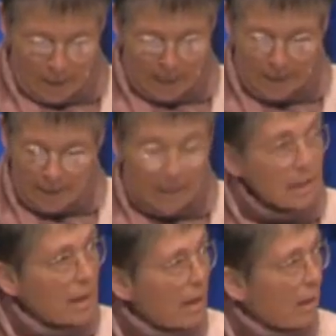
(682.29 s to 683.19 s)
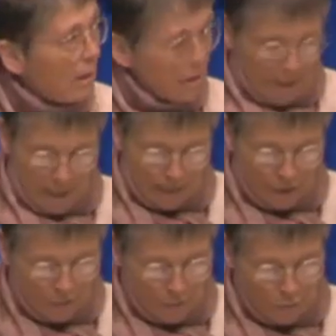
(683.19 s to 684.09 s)
and linear and
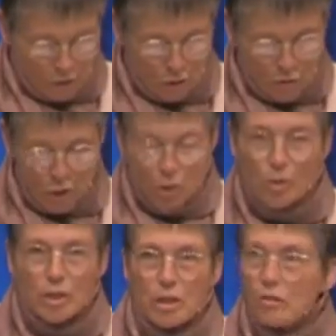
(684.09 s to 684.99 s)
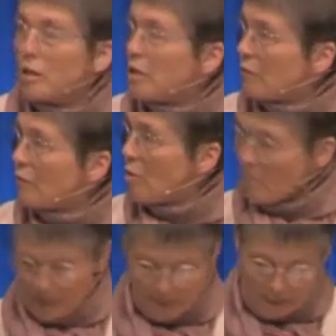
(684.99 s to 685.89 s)
can be reduced to a series of
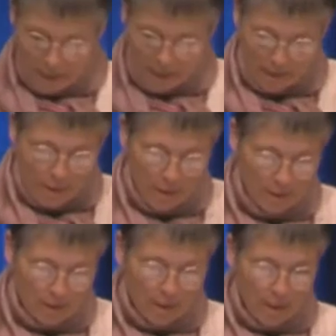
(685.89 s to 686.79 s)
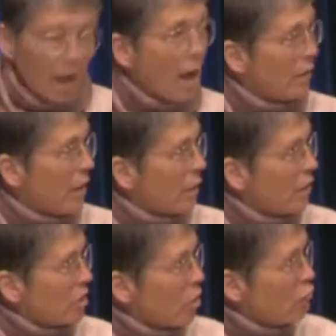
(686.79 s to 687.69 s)
robust guidelines and that
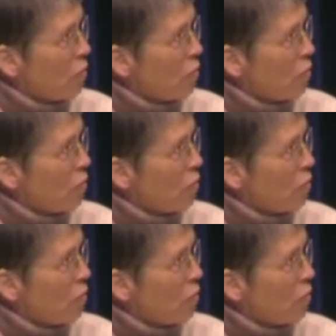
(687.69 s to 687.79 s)
there is a